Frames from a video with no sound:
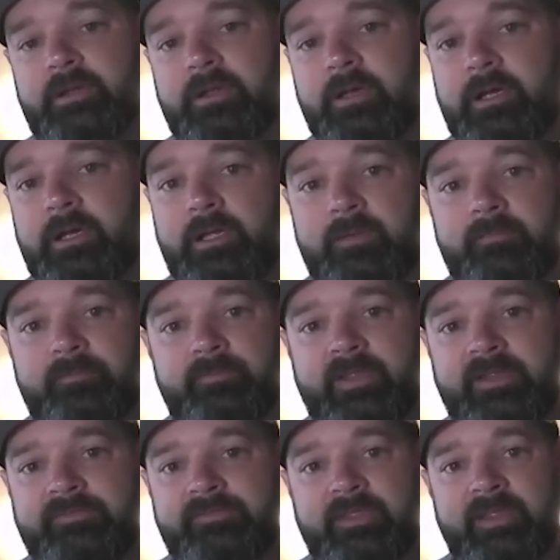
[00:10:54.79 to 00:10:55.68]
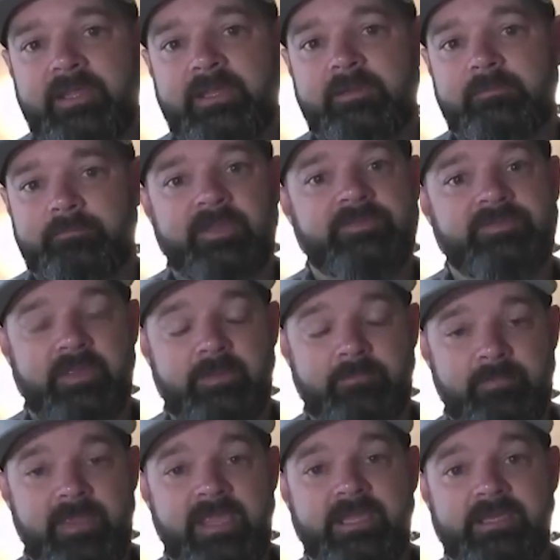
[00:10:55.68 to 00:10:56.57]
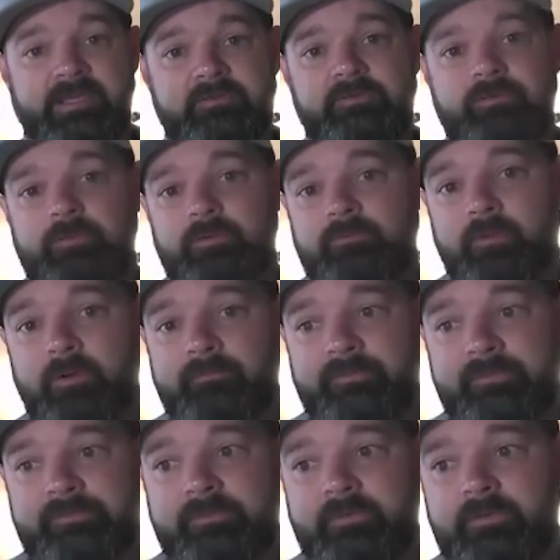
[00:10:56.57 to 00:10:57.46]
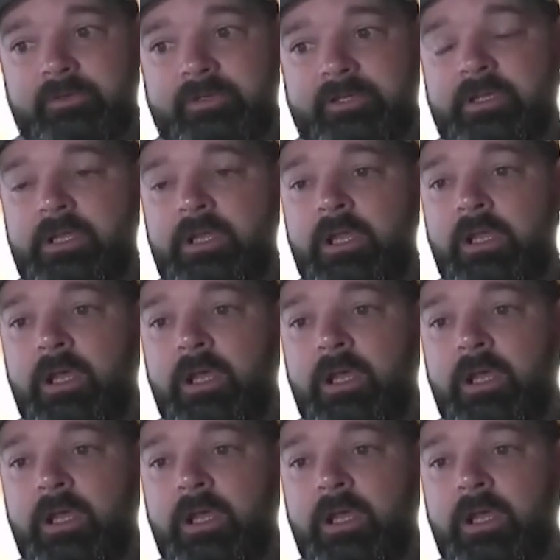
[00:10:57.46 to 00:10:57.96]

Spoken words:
that they made into a grow facility.